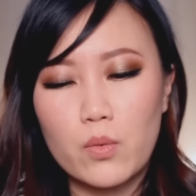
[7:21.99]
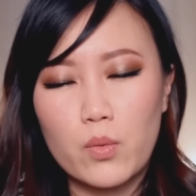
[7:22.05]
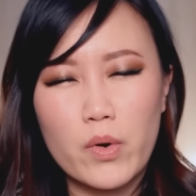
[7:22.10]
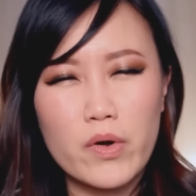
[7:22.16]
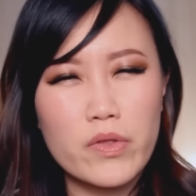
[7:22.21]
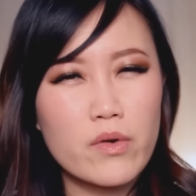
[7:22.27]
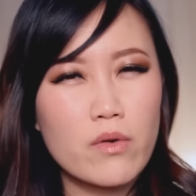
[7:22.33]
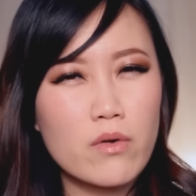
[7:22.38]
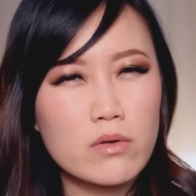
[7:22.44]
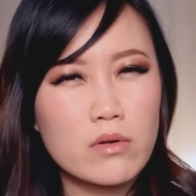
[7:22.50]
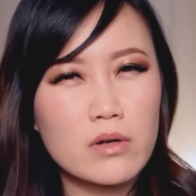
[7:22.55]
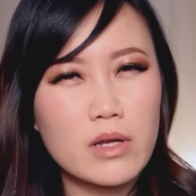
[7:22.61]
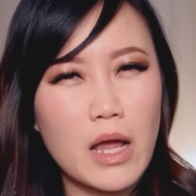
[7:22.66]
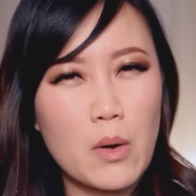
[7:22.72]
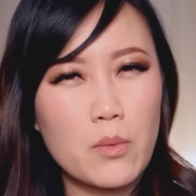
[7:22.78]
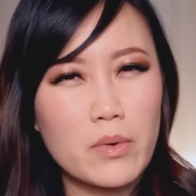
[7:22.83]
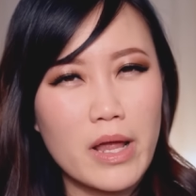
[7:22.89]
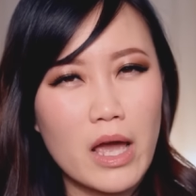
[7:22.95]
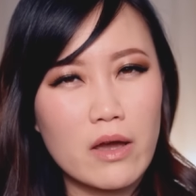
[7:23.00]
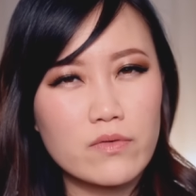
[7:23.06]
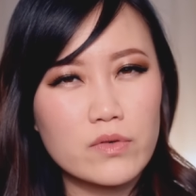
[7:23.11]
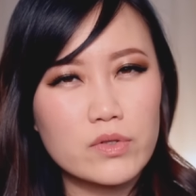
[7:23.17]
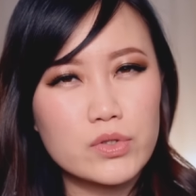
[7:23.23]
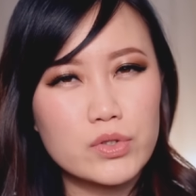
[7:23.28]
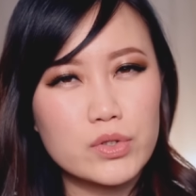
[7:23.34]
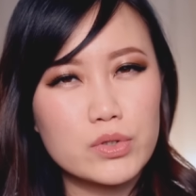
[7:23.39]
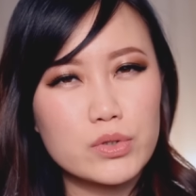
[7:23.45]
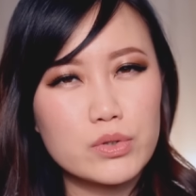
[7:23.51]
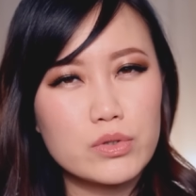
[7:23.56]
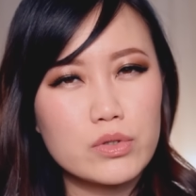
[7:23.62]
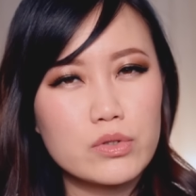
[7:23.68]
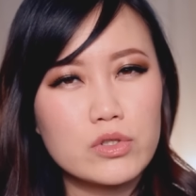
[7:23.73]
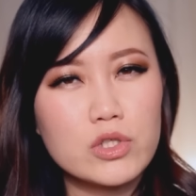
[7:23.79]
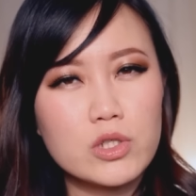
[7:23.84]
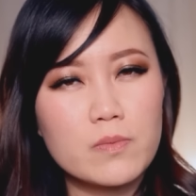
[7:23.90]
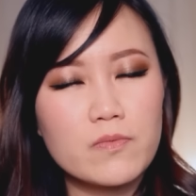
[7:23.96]
whether or not I would ever do
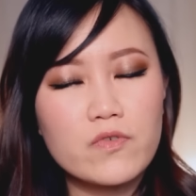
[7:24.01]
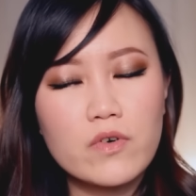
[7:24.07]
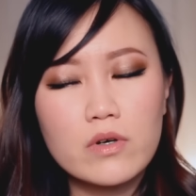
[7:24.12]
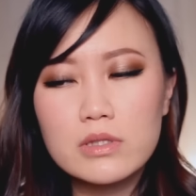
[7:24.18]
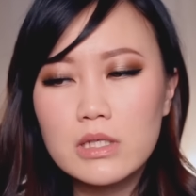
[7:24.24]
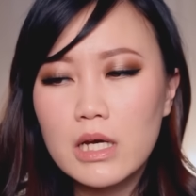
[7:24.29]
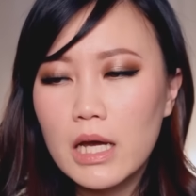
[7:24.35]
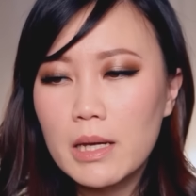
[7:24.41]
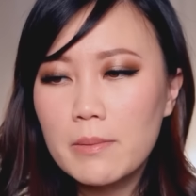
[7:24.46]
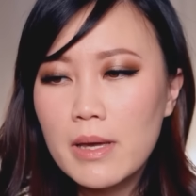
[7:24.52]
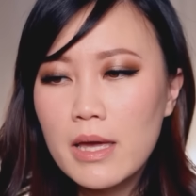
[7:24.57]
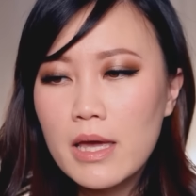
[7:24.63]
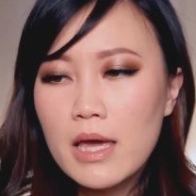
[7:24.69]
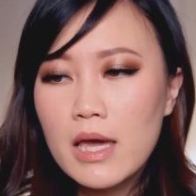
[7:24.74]
YouTube full-time